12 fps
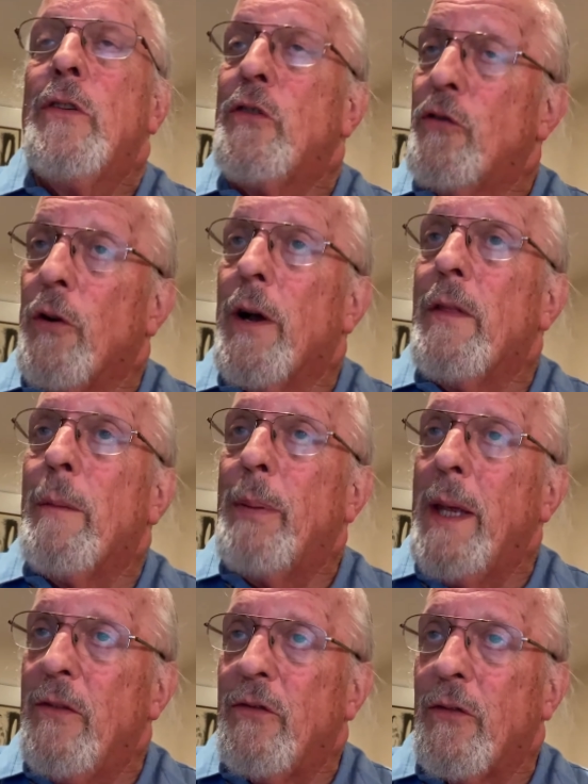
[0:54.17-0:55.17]
to join the
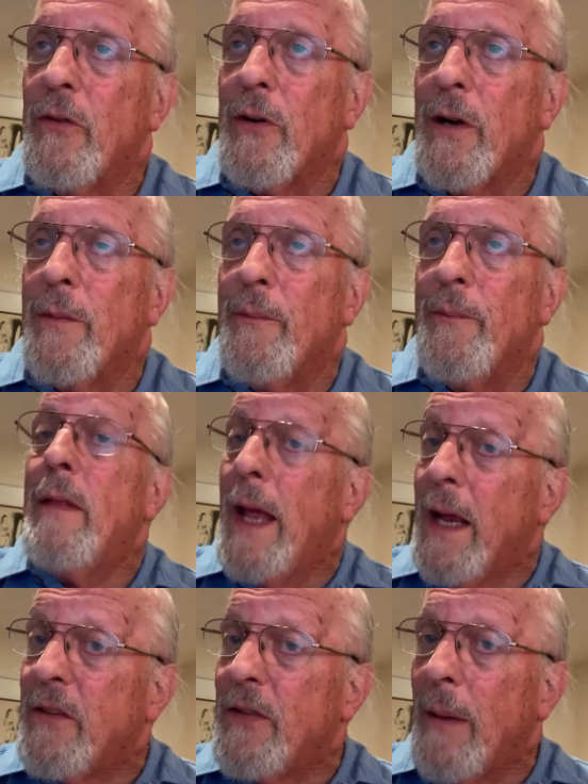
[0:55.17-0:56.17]
Peace Corps.
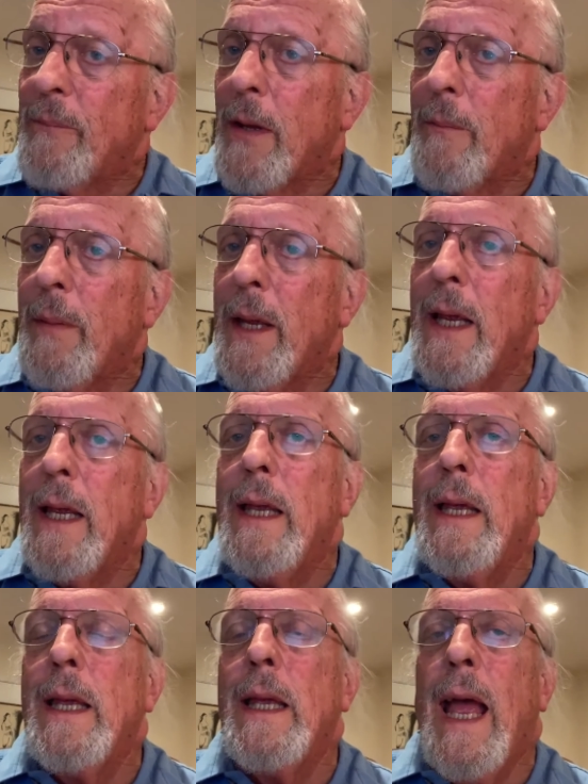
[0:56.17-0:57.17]
they accepted
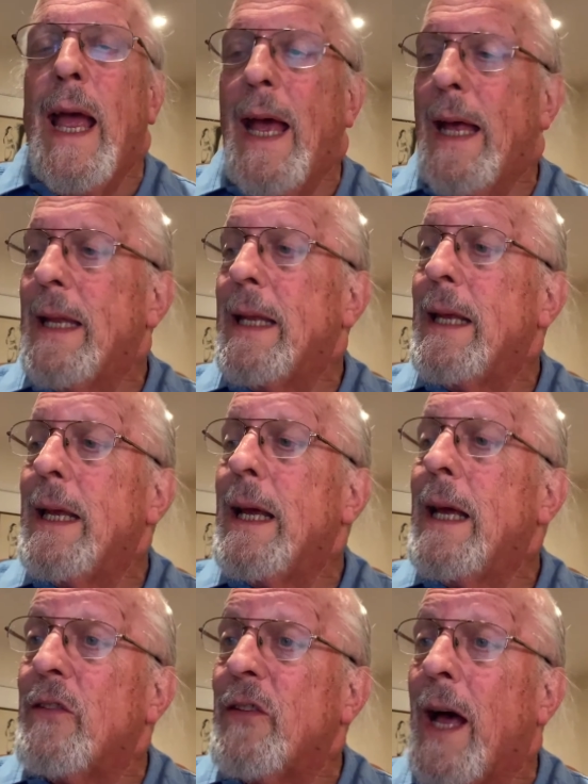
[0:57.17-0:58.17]
me and
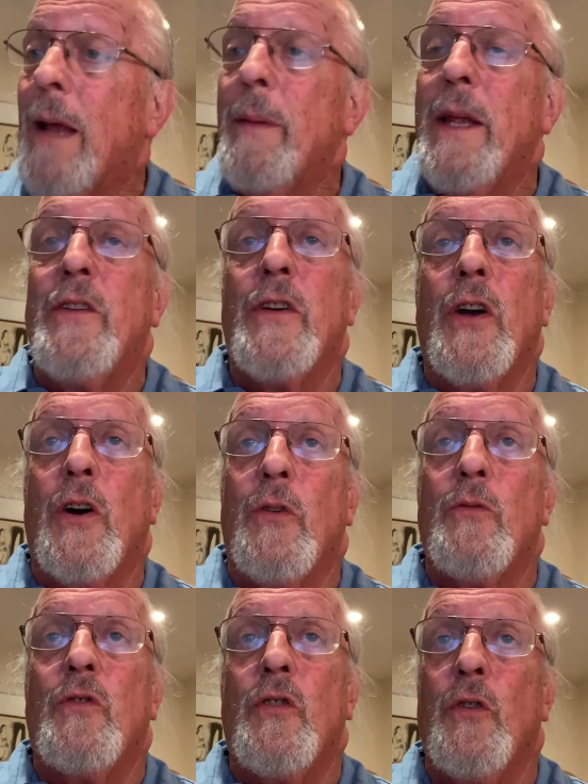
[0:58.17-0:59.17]
assigned me to
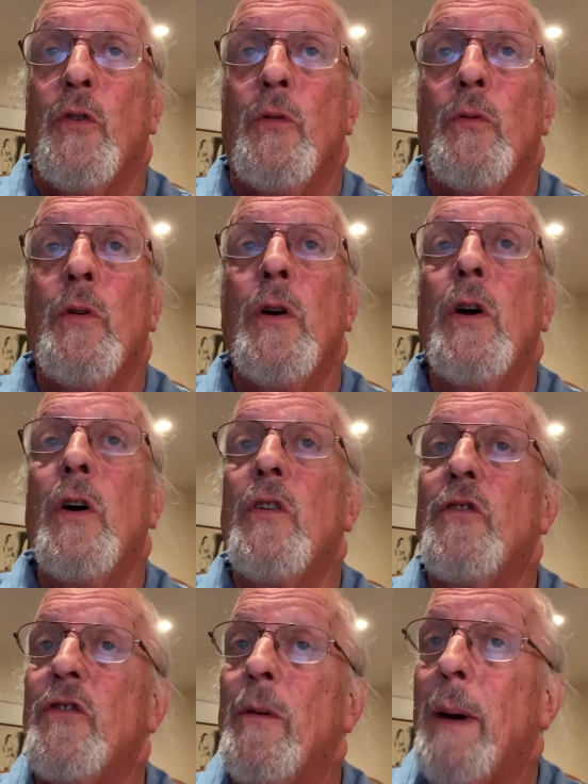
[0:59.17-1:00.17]
go to
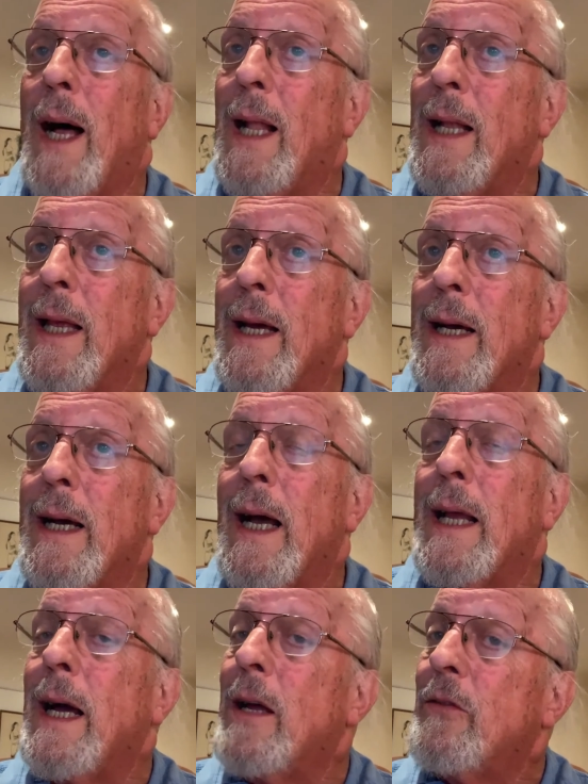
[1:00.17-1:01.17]
Somalia,
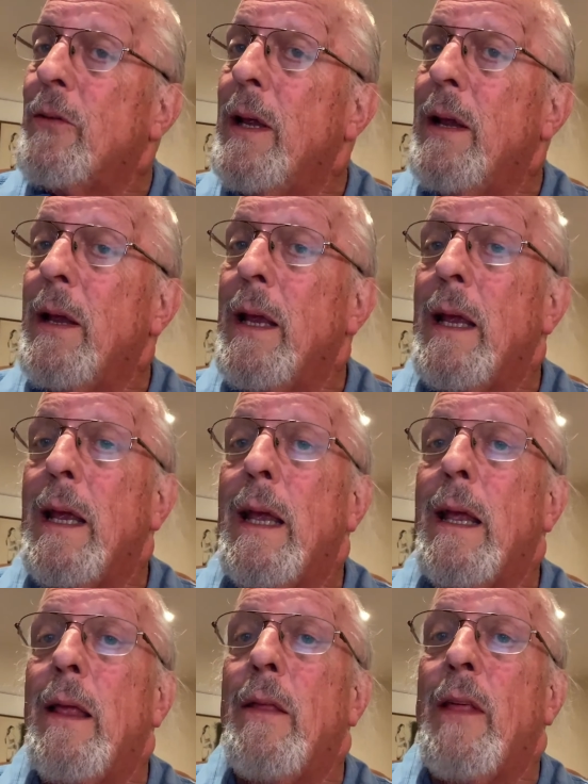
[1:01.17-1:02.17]
a country
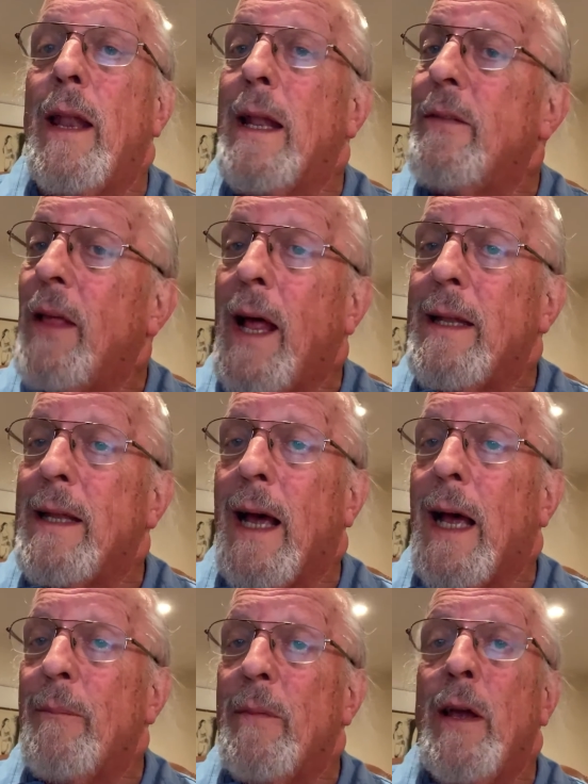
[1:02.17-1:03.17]
that at that
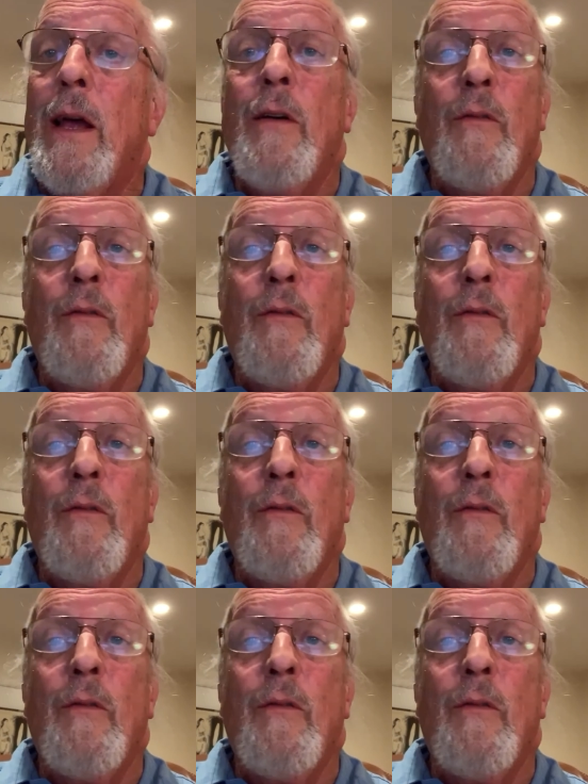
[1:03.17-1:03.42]
time